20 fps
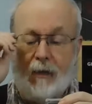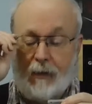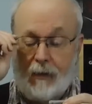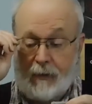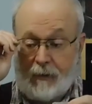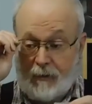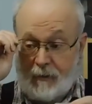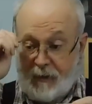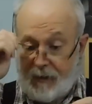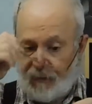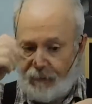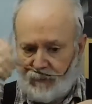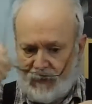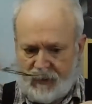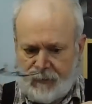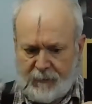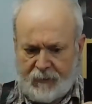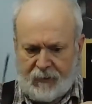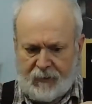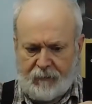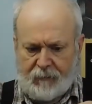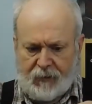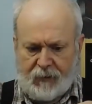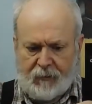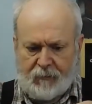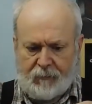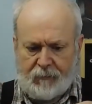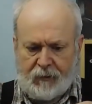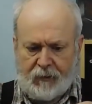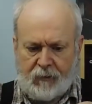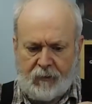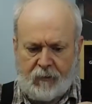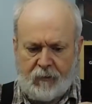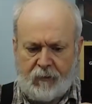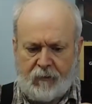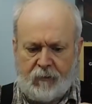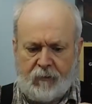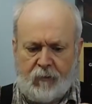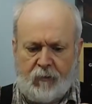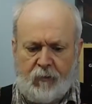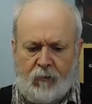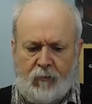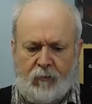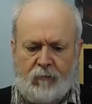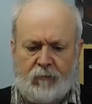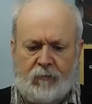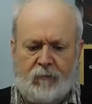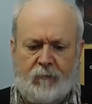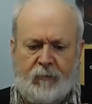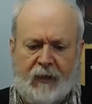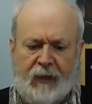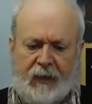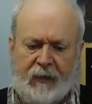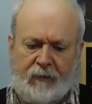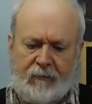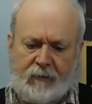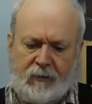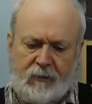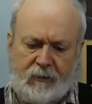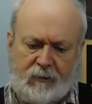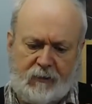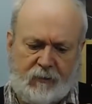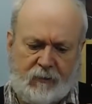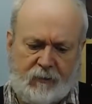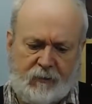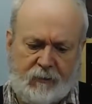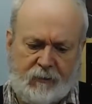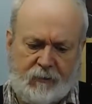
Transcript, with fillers: And I thought maybe they might be older batteries